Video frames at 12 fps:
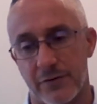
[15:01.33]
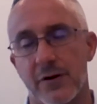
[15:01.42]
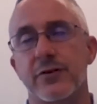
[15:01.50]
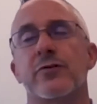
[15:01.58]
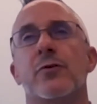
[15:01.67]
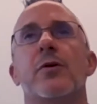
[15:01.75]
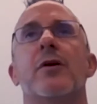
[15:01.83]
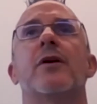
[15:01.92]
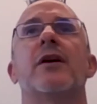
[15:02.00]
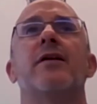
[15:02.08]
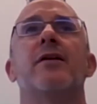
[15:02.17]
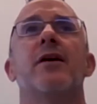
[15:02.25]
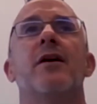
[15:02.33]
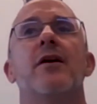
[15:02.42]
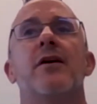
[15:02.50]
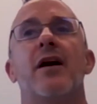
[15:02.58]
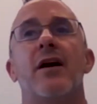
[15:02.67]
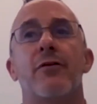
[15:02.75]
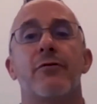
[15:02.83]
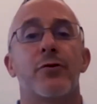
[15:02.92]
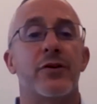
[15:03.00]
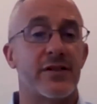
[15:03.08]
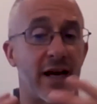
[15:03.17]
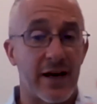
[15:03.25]
the front door, and
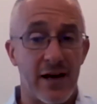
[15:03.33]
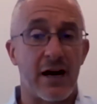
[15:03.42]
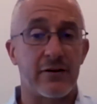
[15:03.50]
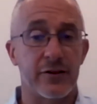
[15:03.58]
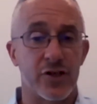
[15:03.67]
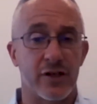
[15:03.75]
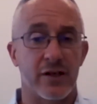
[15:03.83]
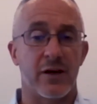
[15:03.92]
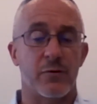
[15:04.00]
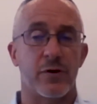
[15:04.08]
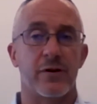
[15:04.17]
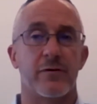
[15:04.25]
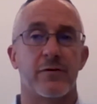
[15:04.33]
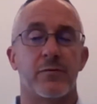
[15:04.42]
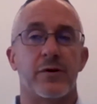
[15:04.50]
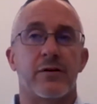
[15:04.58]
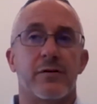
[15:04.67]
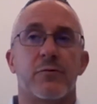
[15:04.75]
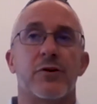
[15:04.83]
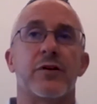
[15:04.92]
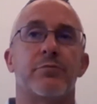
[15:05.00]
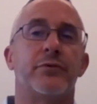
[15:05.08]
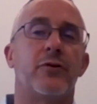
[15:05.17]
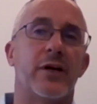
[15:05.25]
through the technology that we're
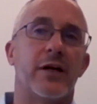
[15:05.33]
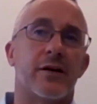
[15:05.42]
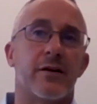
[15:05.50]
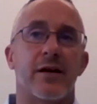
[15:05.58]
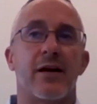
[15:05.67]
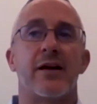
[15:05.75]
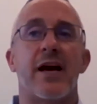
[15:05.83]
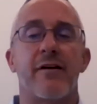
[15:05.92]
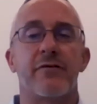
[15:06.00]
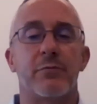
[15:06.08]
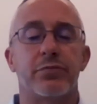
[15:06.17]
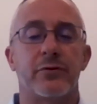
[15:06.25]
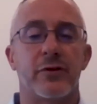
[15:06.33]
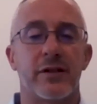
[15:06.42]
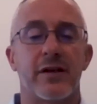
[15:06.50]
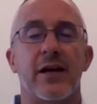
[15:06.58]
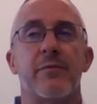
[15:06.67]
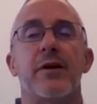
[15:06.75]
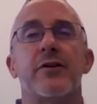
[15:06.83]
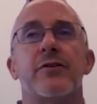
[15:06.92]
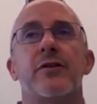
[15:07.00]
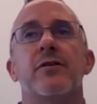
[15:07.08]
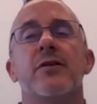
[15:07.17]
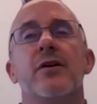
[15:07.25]
deploying and have deployed that I
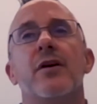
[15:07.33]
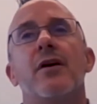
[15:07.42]
mentioned.